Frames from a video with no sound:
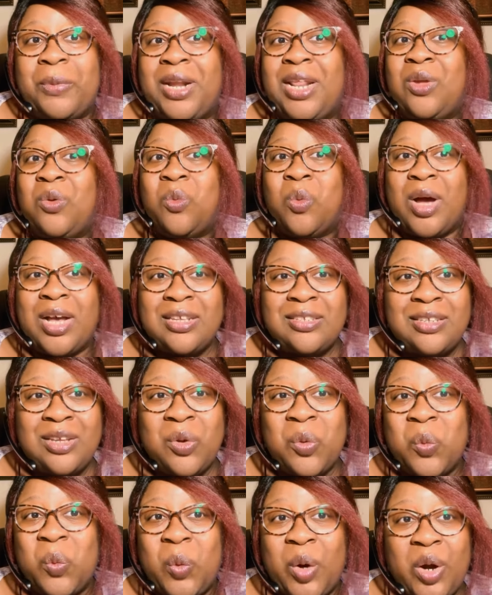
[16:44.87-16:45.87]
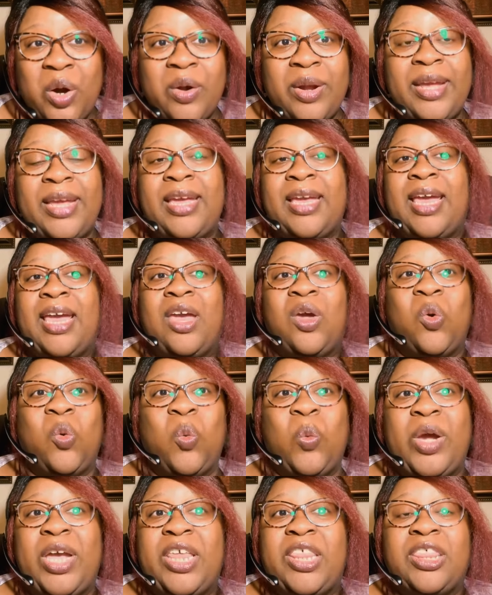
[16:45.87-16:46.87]
but he wasn't wearing it
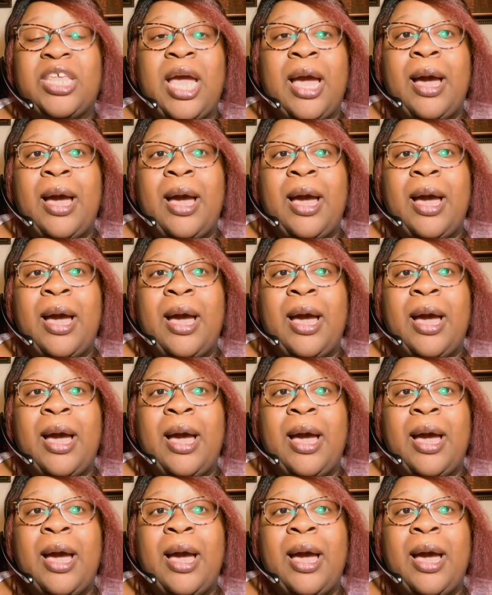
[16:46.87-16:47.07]
with,